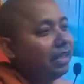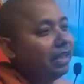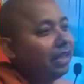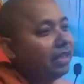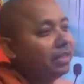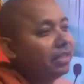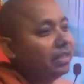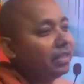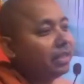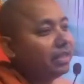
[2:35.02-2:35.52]

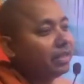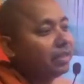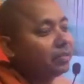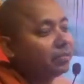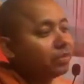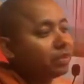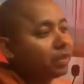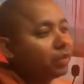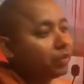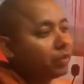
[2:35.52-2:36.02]
And then
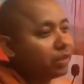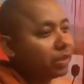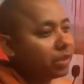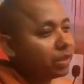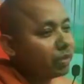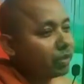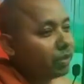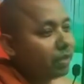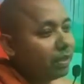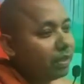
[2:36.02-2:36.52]
after going
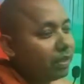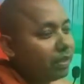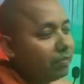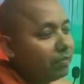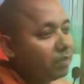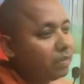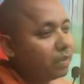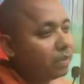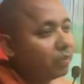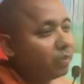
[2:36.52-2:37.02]
to him,
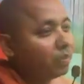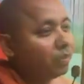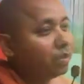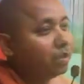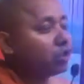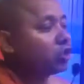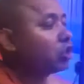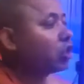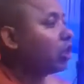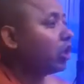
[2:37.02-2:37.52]
the
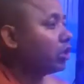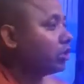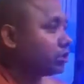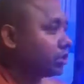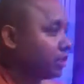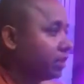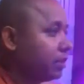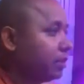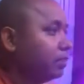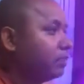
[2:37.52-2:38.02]
Buddha
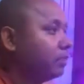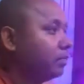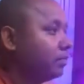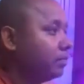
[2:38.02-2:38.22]
taught him.